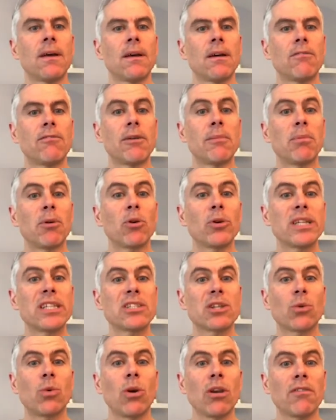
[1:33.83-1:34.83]
For employees
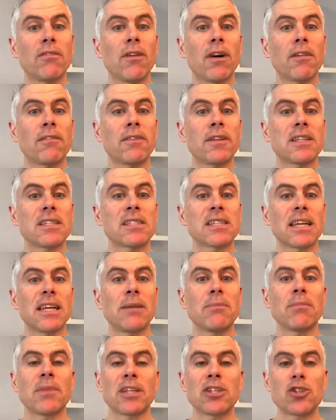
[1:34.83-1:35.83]
to qualify for this
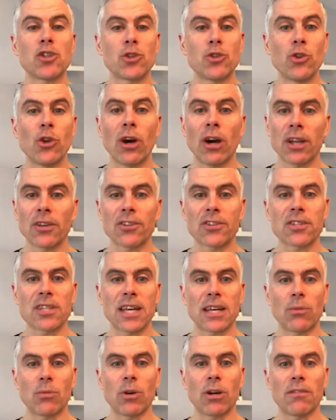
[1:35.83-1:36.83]
scheme, they should not
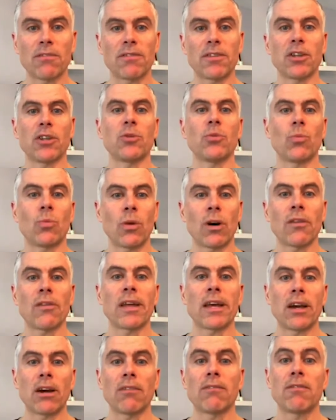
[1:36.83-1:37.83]
undertake work for you while
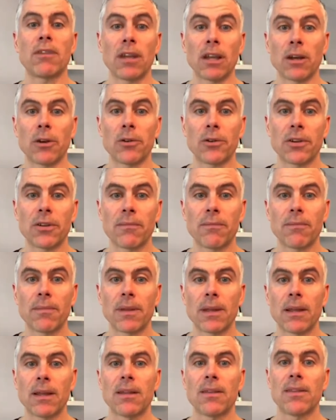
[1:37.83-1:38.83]
they are furloughed.
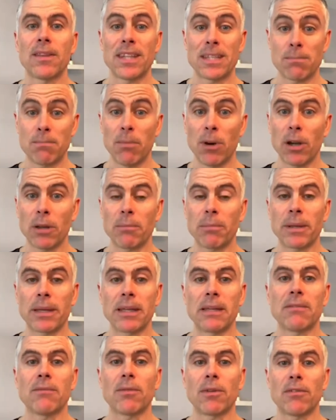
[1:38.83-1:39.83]
This might
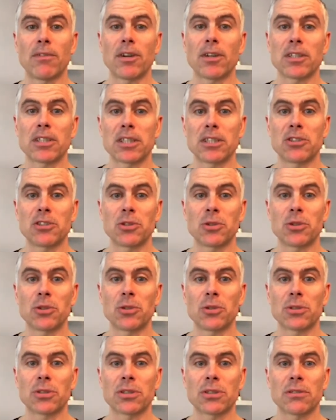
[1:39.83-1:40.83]
be revised in due
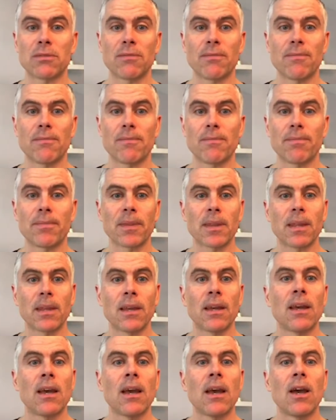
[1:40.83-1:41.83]
course.
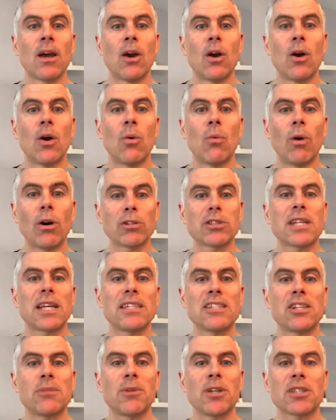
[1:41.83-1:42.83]
Whilst
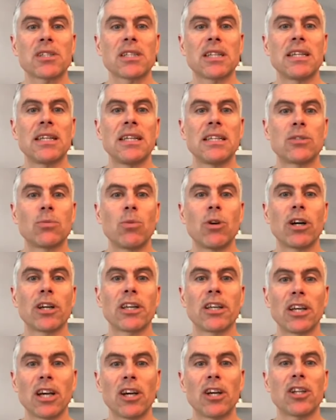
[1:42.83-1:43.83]
HMRC is
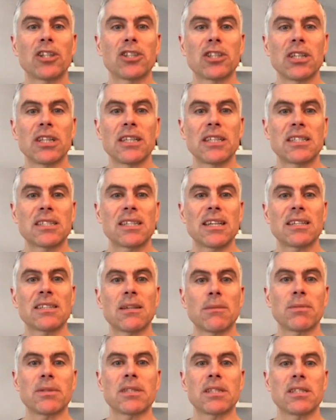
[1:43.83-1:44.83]
working urgently to
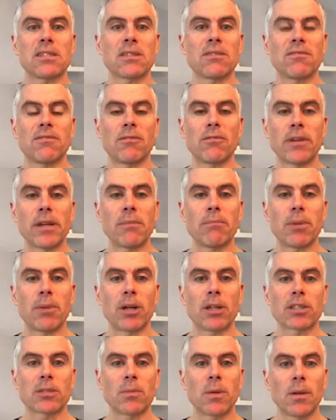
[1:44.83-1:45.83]
set up a system for
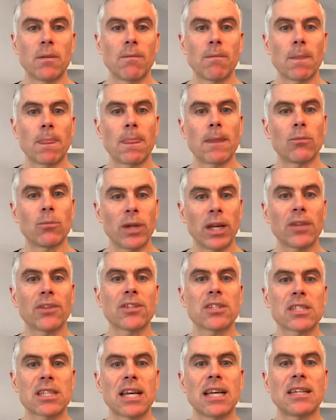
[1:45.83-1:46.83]
reimbursement, we
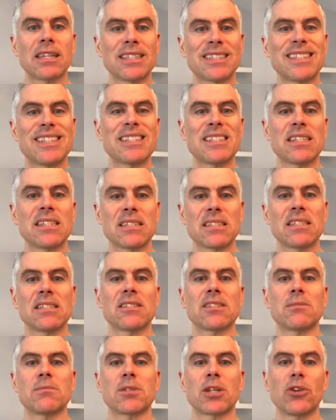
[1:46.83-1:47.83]
understand existing
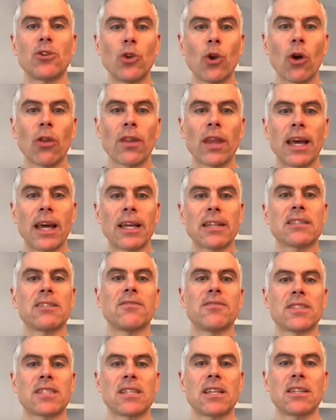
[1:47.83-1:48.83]
systems are not there to
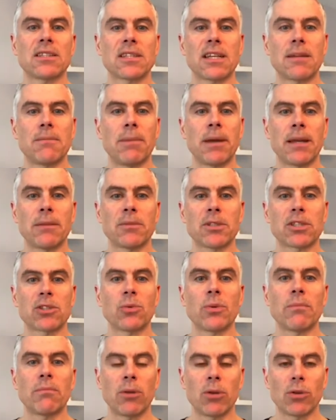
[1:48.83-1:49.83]
facilitate payments
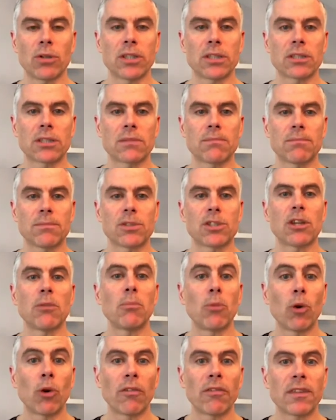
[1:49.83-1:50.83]
to employers, so
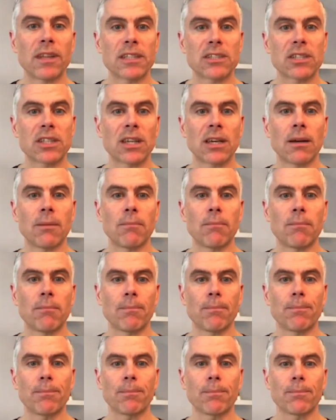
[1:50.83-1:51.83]
more of this to come.
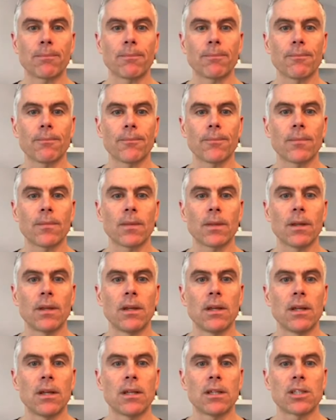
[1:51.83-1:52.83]

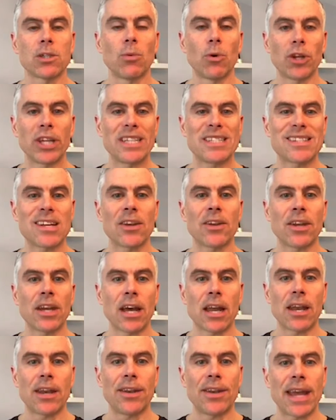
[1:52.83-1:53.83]
So what needs done
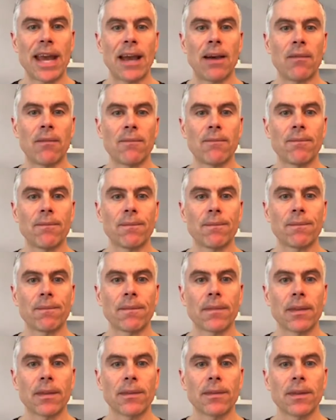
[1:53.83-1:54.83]
now?
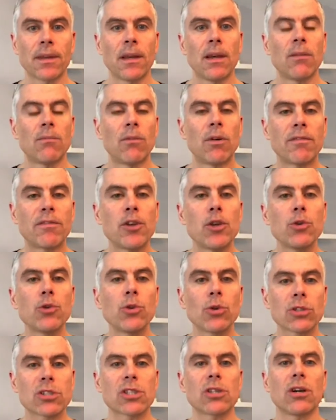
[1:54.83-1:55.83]
Review
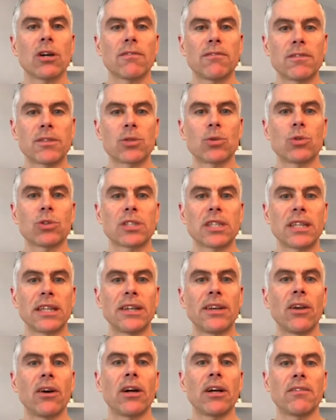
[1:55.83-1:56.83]
your staff resourcing
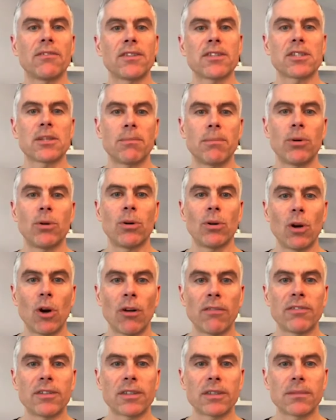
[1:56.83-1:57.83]
in light of the support
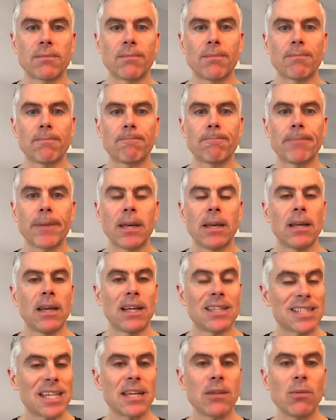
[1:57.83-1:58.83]
offered.
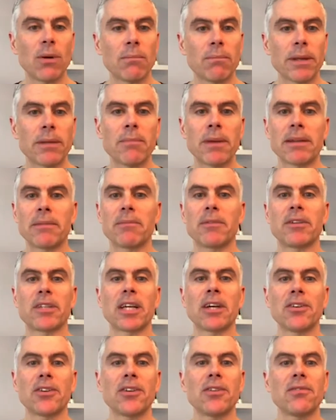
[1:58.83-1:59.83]
Has anyone been made
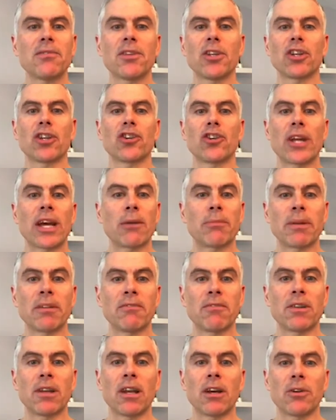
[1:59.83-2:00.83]
redundant that could now be
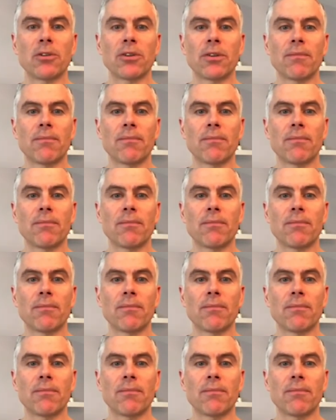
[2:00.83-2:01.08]
furloughed?